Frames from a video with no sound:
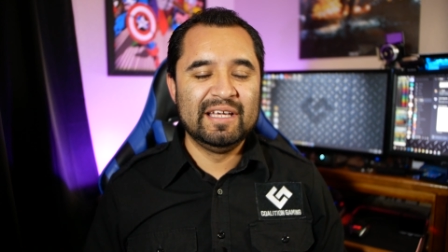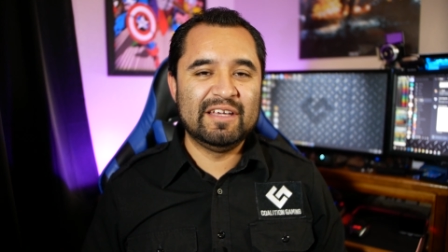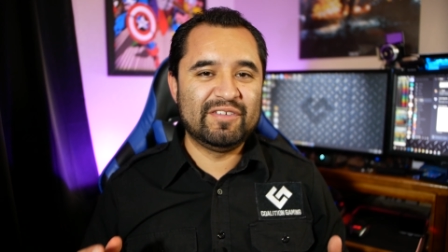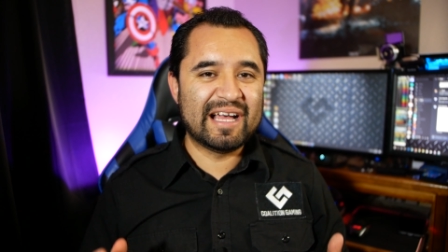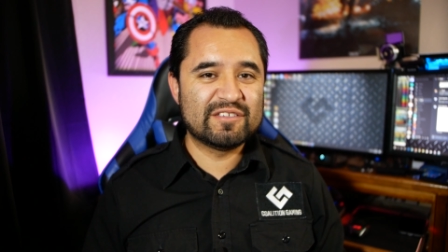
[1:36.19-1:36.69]

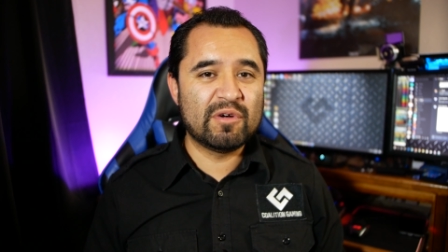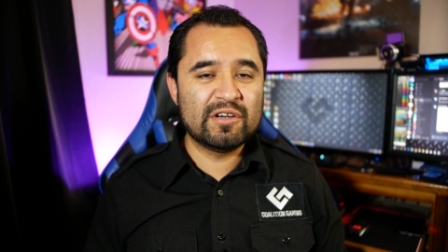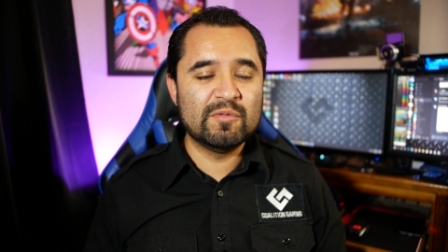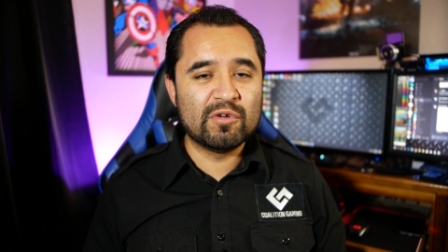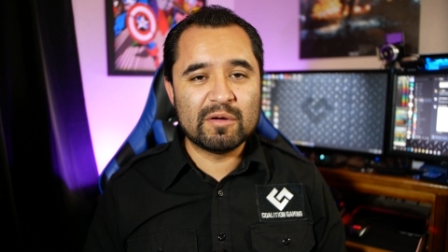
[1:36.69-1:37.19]
If you guys want to
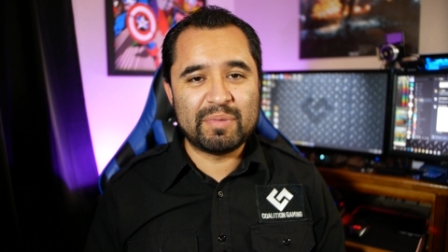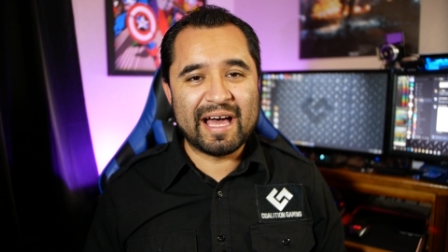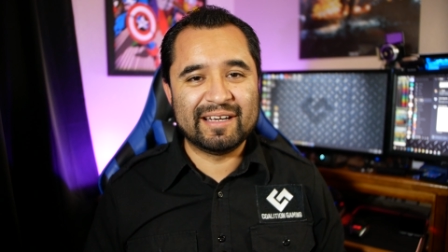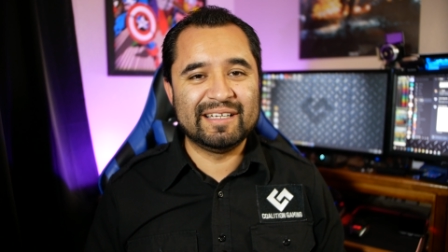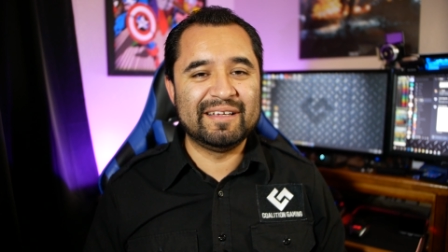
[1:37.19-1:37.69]
know more
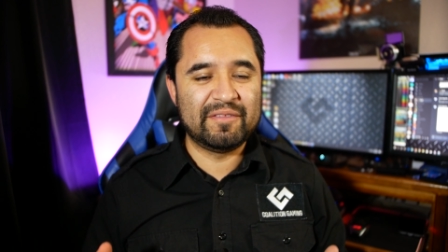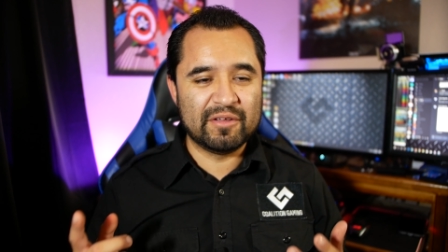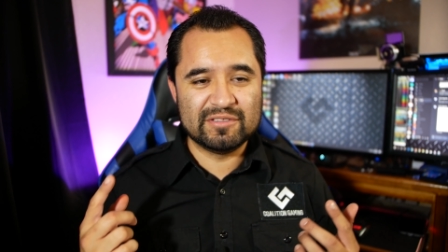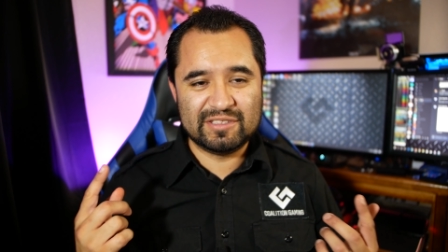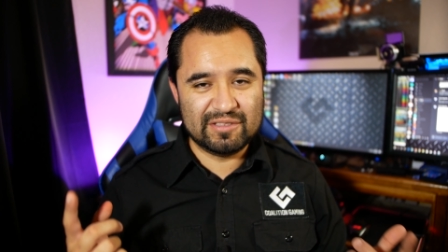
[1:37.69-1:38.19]
about it,
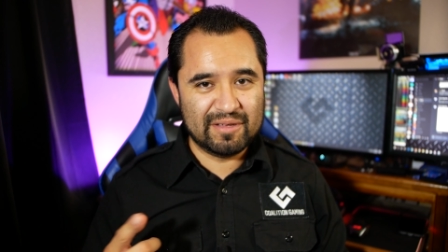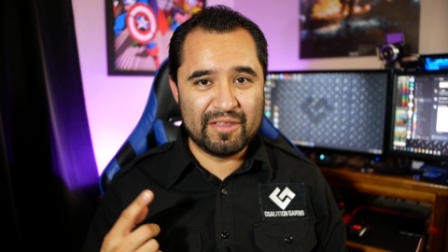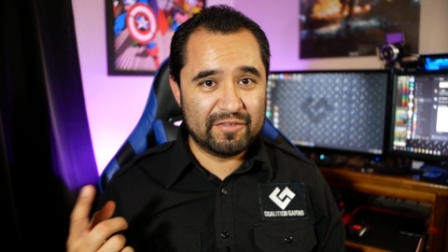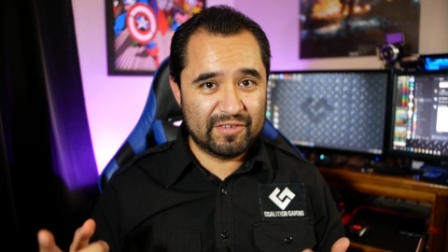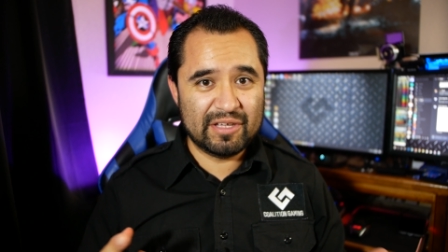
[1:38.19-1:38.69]
those two
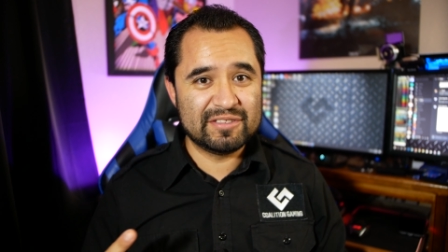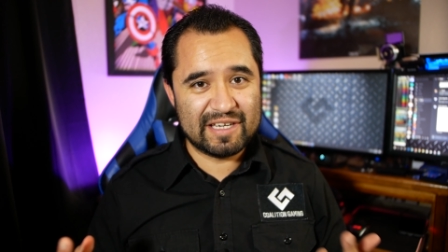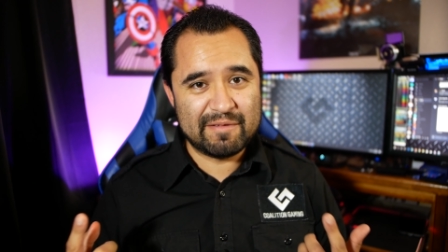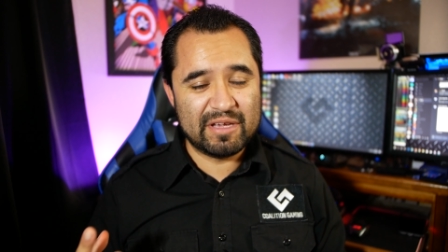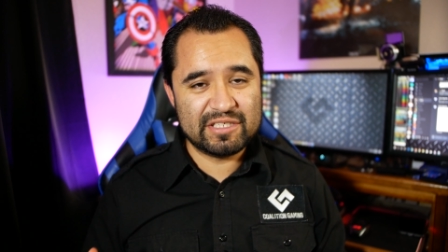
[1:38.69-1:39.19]
other videos
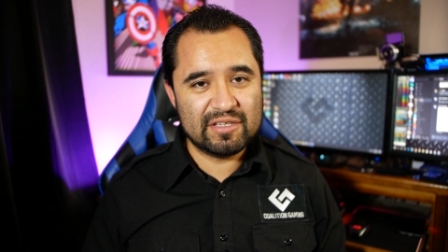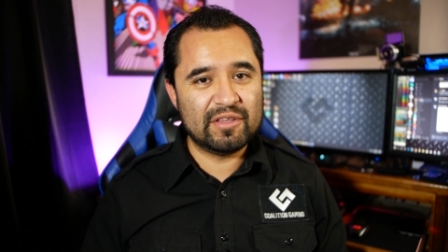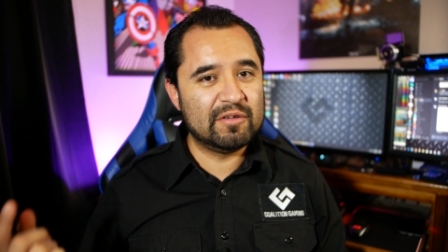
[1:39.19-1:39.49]
that I mentioned,